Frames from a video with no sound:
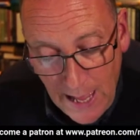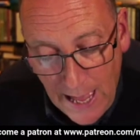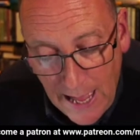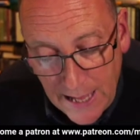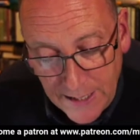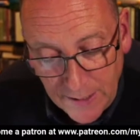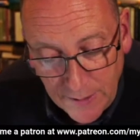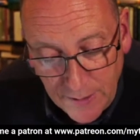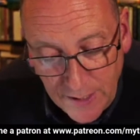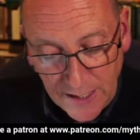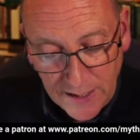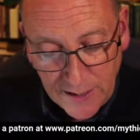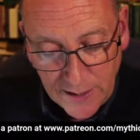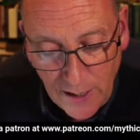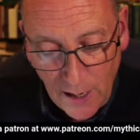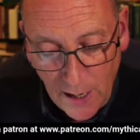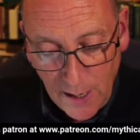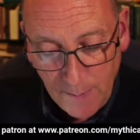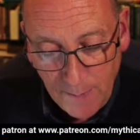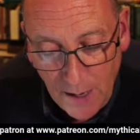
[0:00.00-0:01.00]
At this
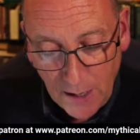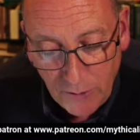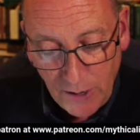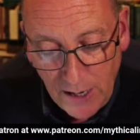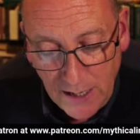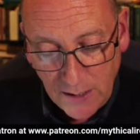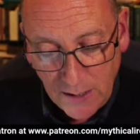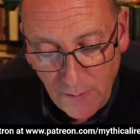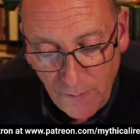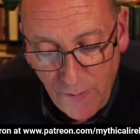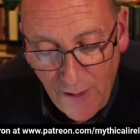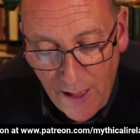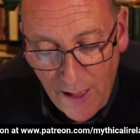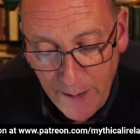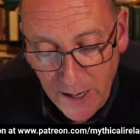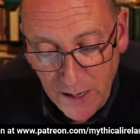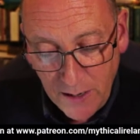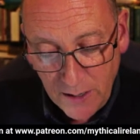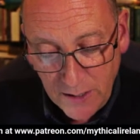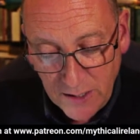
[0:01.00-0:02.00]
time, a great
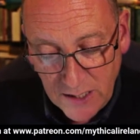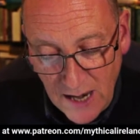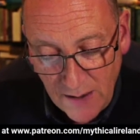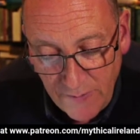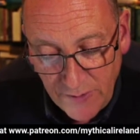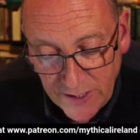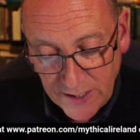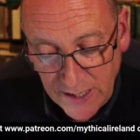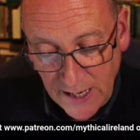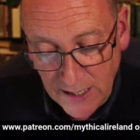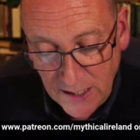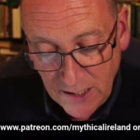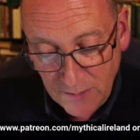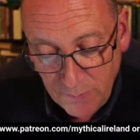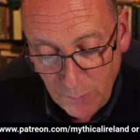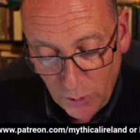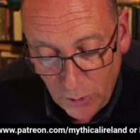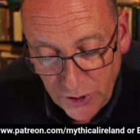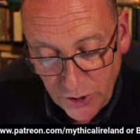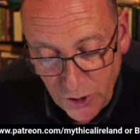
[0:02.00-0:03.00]
famine devastated
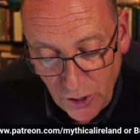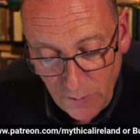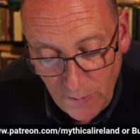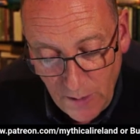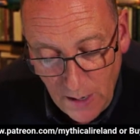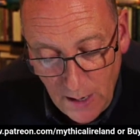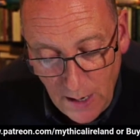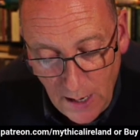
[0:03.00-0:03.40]
Munster,